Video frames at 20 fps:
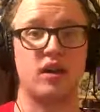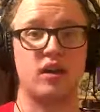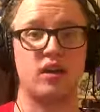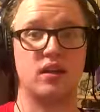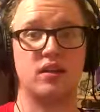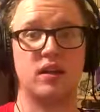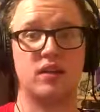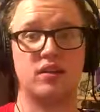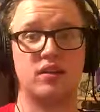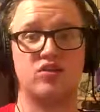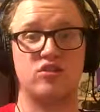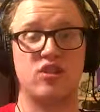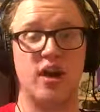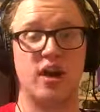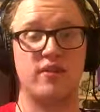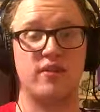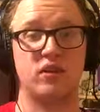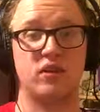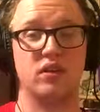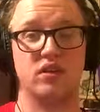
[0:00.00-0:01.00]
the
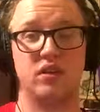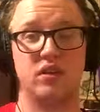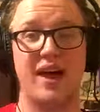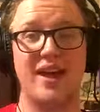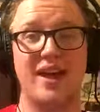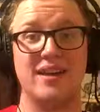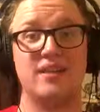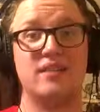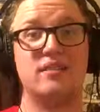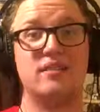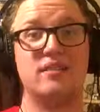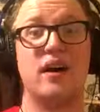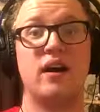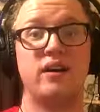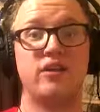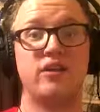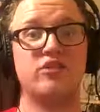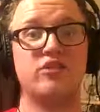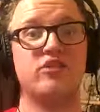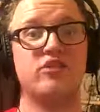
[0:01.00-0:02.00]
Traveler's Light touched